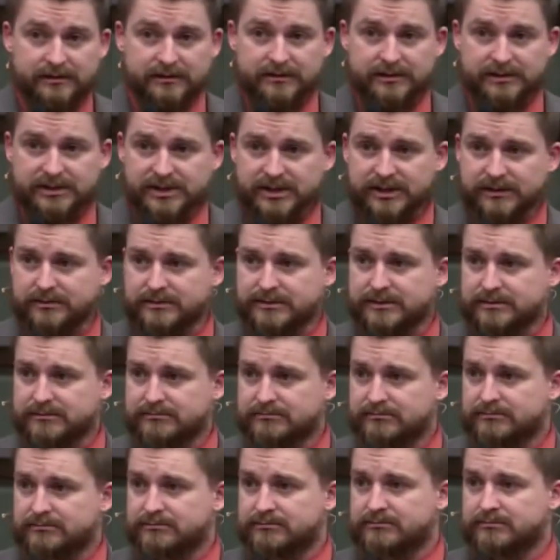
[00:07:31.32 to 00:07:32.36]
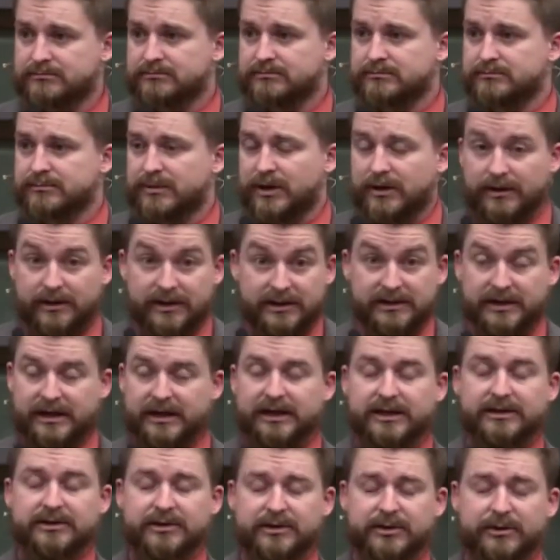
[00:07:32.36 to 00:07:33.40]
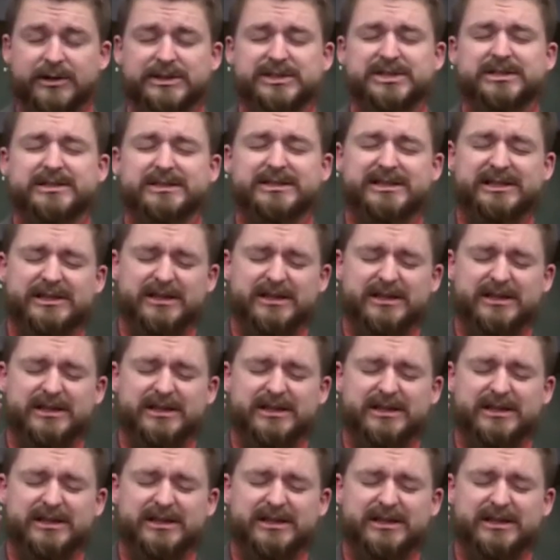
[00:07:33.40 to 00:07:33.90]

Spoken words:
the Jews. Or in the Christians.